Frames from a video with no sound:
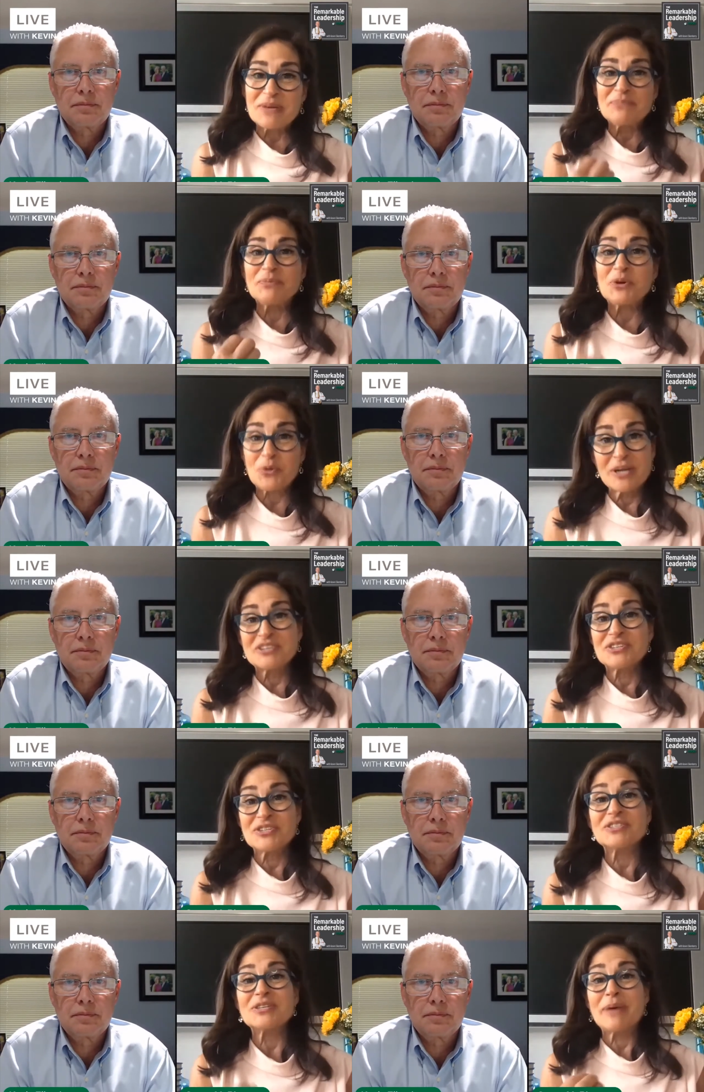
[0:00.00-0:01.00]
Speaker 1: people
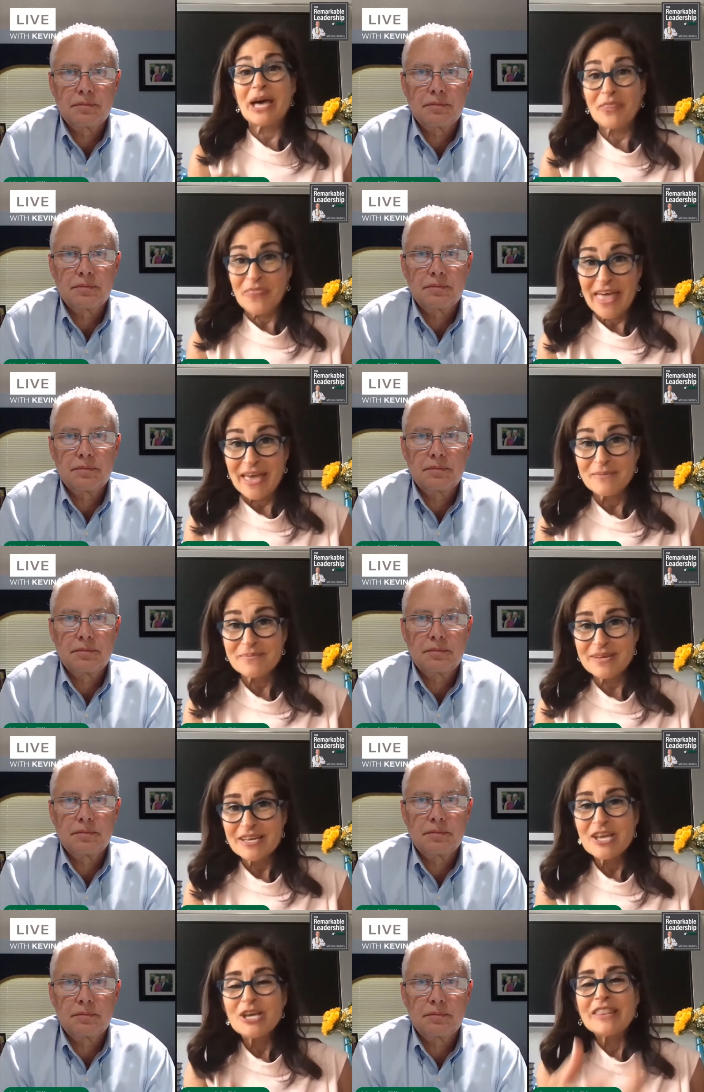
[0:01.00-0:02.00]
questions about them,
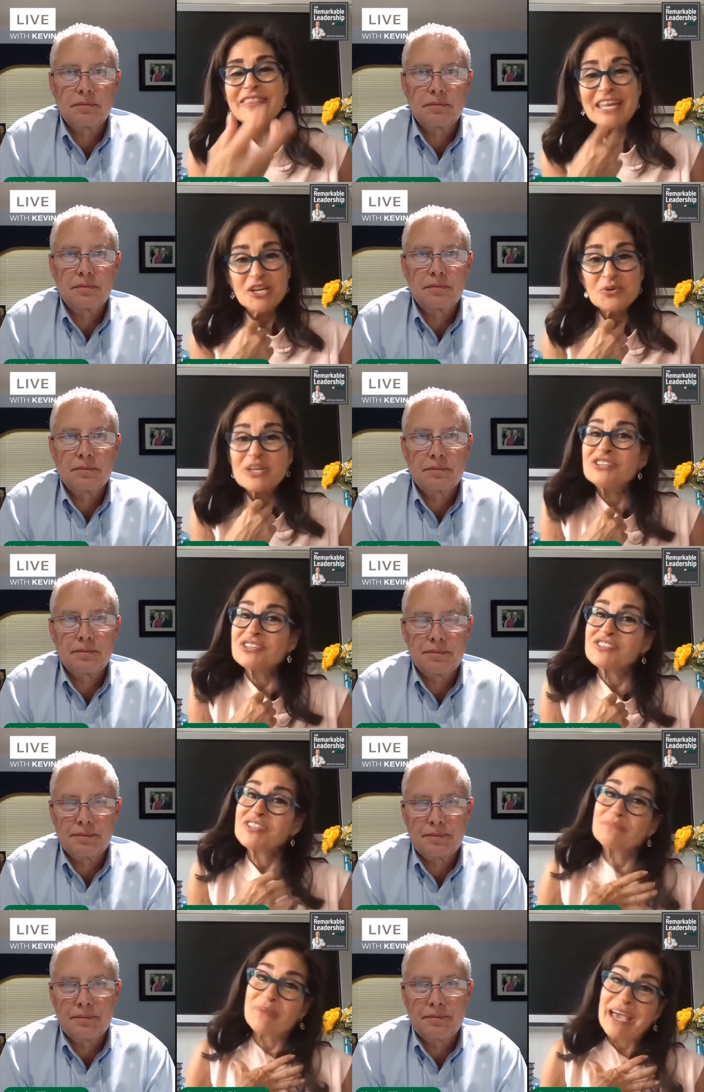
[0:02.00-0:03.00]
then you can just
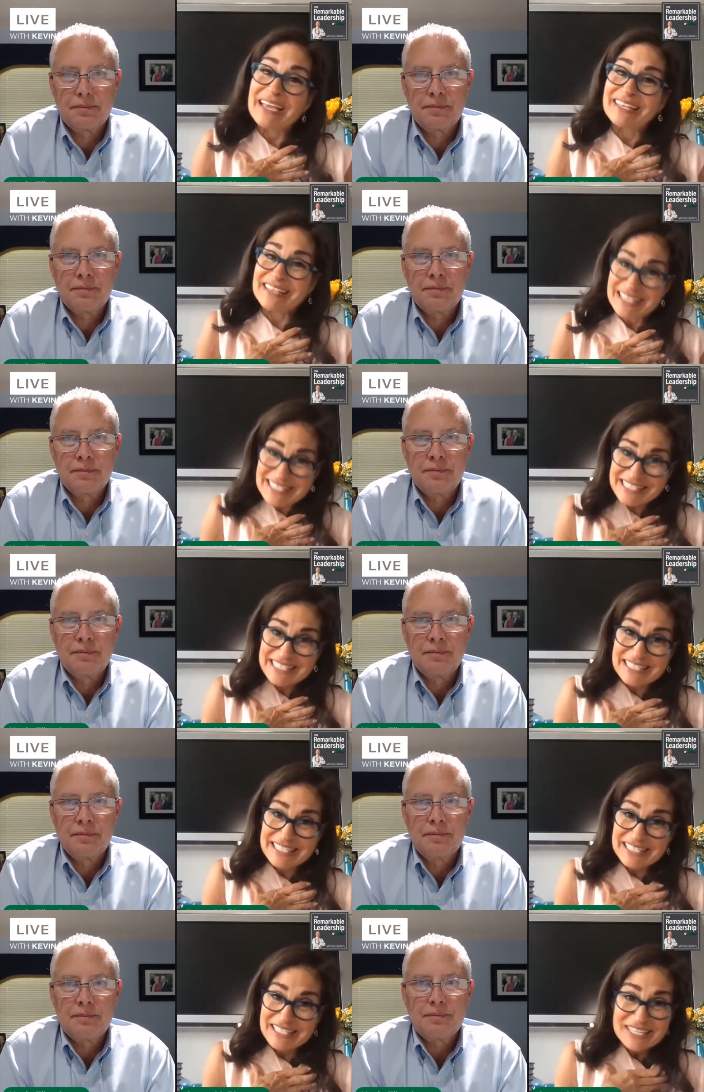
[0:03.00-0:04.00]
sit back and listen.
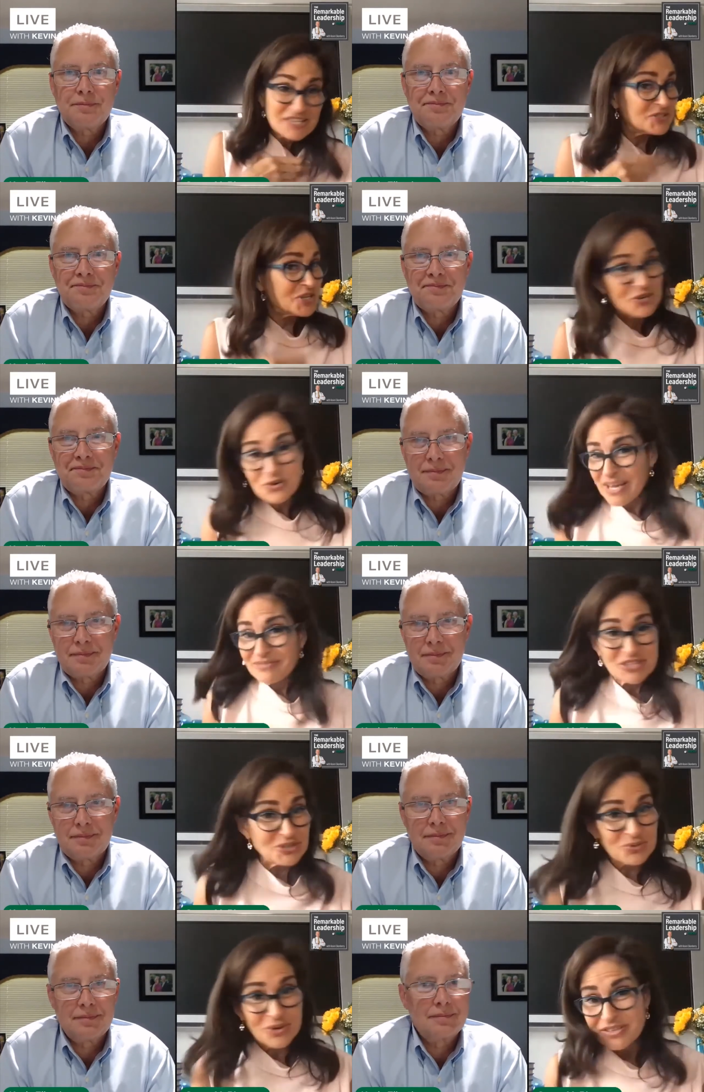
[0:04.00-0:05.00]
So you don't have to
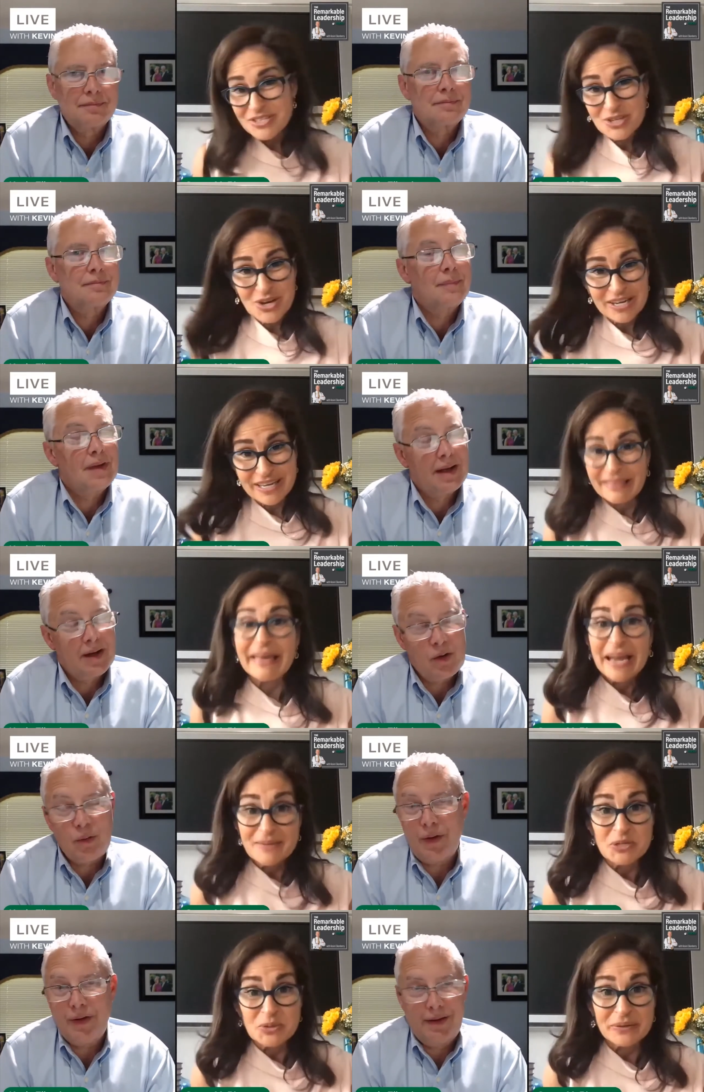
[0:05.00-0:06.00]
do all the talking like
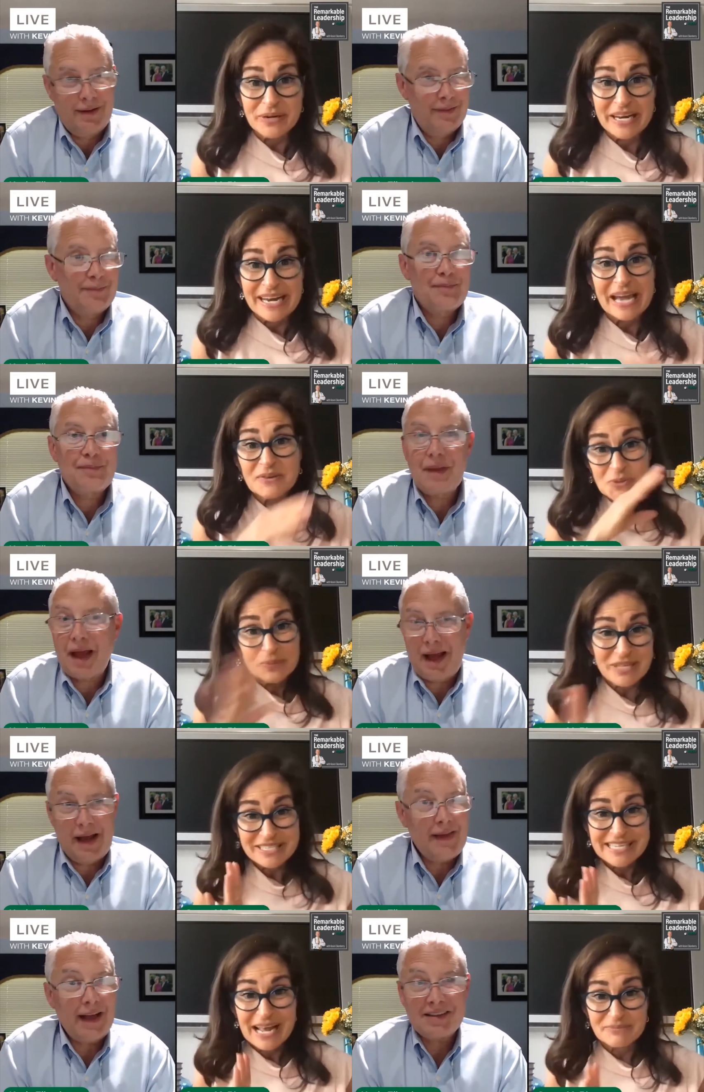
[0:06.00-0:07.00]
I'm
Speaker 2: doing right now. So I'm going
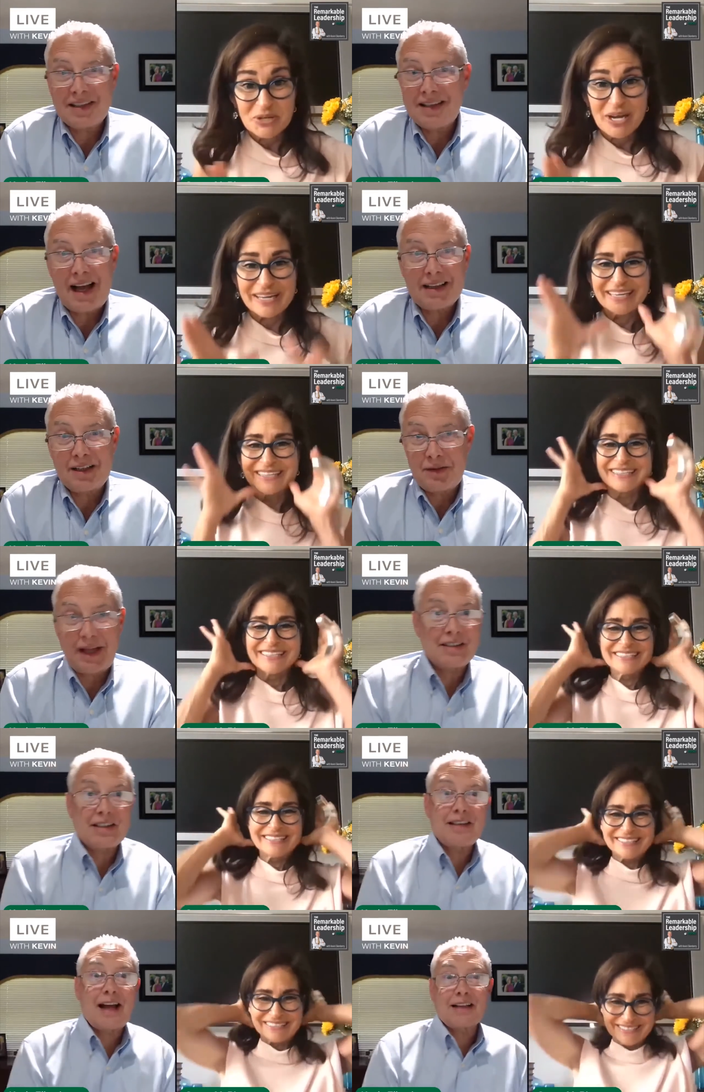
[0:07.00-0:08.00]
to. And that's
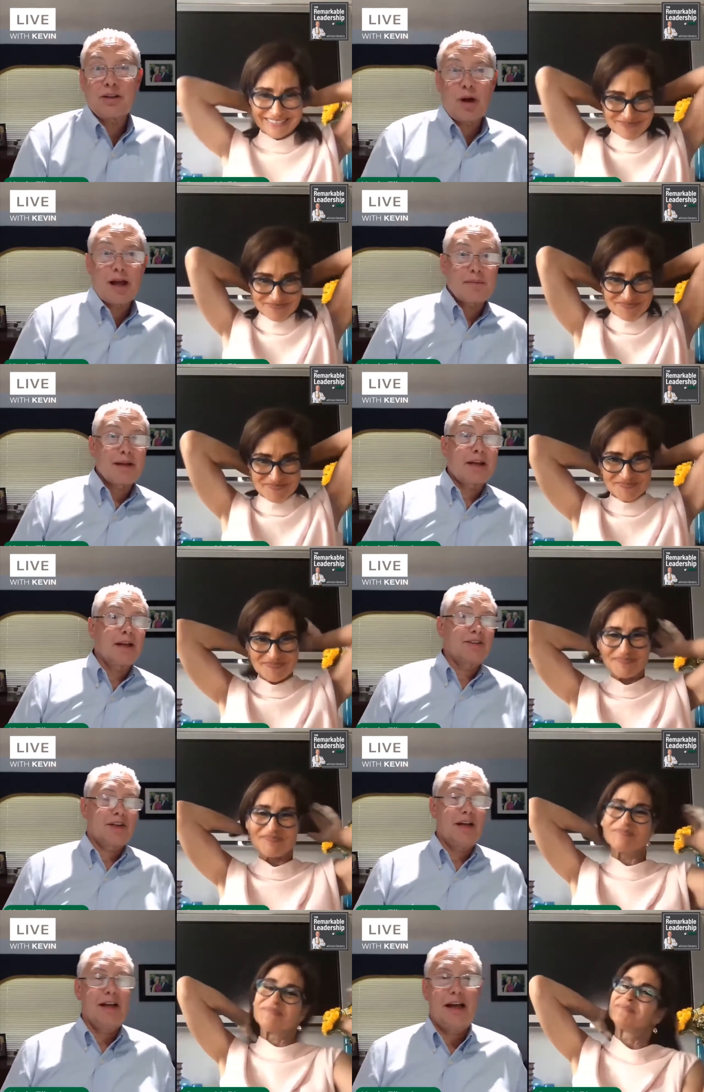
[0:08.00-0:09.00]
exactly right, because
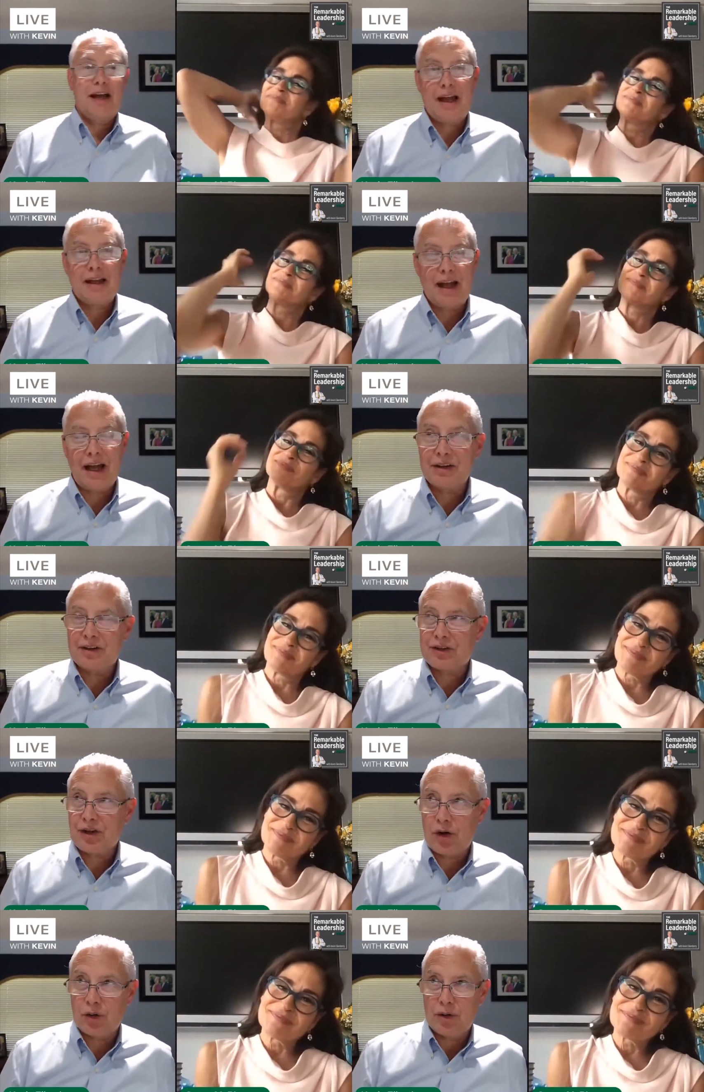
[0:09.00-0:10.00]

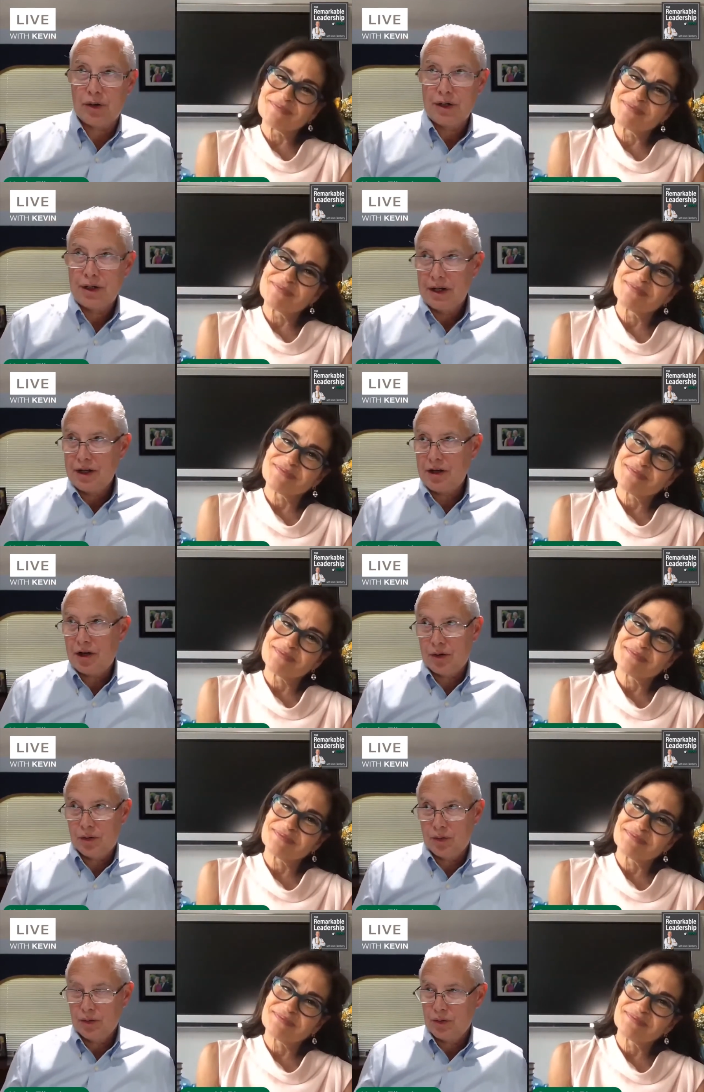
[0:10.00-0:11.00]
so you
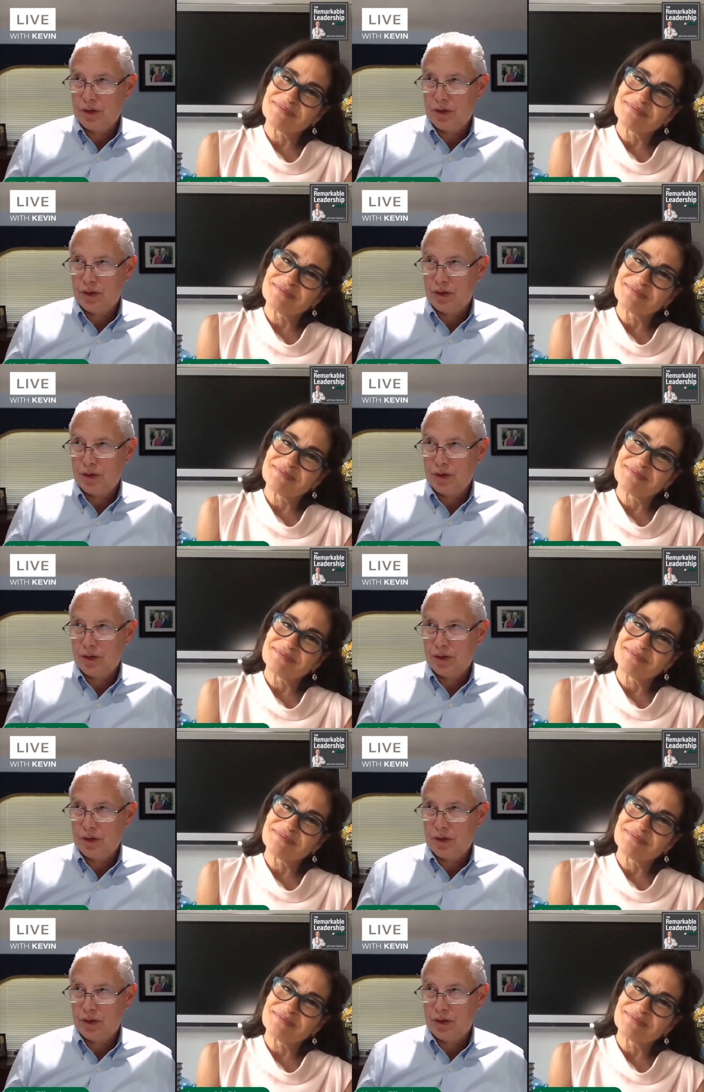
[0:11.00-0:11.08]
know.